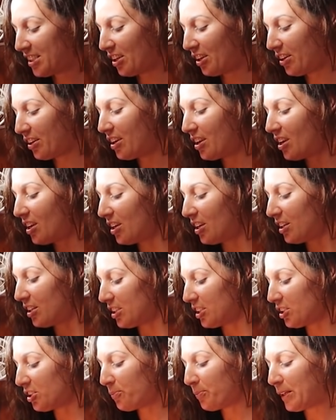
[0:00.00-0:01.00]
So it
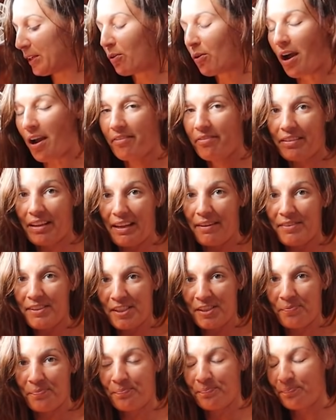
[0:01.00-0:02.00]
should be quite
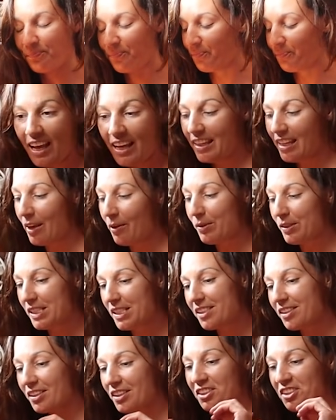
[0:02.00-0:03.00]
flavoursome. And then we're
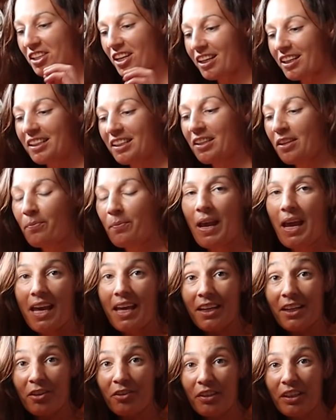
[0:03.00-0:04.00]
just going to chuck it in the
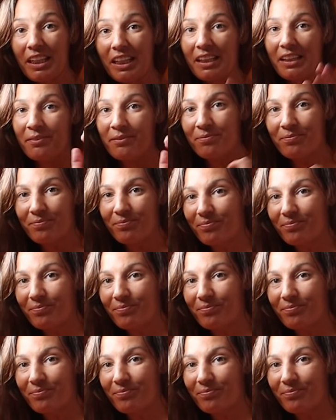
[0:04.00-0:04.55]
pan and grill it.